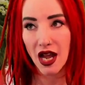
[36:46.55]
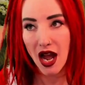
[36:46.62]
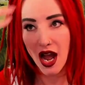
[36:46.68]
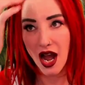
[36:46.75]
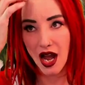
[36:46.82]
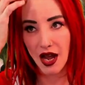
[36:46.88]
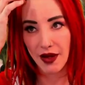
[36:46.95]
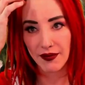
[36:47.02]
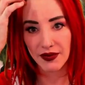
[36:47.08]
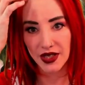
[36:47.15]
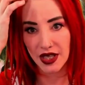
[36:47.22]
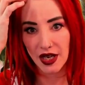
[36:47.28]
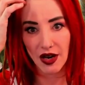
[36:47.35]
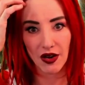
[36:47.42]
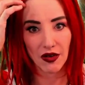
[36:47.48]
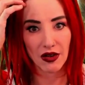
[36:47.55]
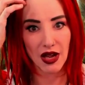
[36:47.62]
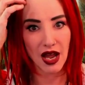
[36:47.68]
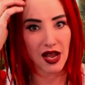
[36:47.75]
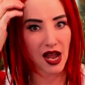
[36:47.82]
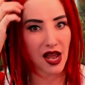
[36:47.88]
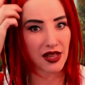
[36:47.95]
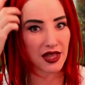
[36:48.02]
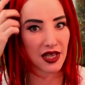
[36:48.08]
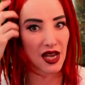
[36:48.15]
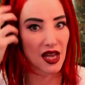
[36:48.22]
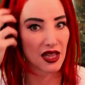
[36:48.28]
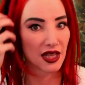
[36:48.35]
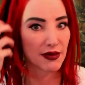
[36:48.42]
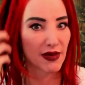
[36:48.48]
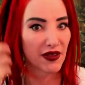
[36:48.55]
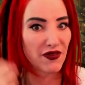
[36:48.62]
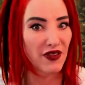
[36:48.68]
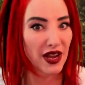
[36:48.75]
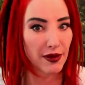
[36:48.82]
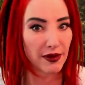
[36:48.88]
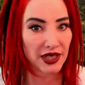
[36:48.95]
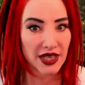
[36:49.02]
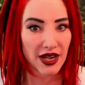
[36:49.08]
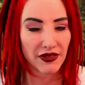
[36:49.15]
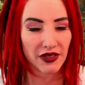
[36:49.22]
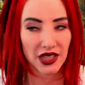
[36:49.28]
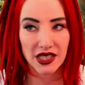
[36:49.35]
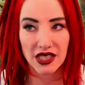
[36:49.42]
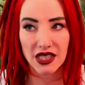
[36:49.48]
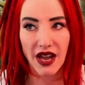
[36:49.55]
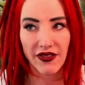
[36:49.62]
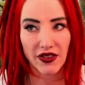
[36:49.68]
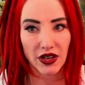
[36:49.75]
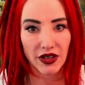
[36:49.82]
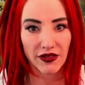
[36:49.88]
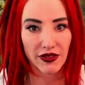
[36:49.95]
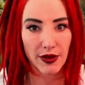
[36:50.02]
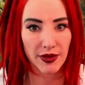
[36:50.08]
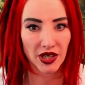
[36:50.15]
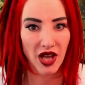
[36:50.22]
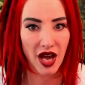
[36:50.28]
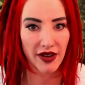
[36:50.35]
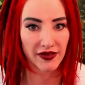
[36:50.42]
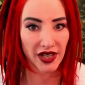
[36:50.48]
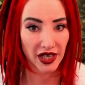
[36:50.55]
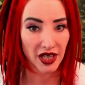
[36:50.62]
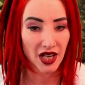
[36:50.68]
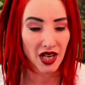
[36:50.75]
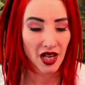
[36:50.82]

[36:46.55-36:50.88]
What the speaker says: You know, I think my family definitely suffered from a lot of like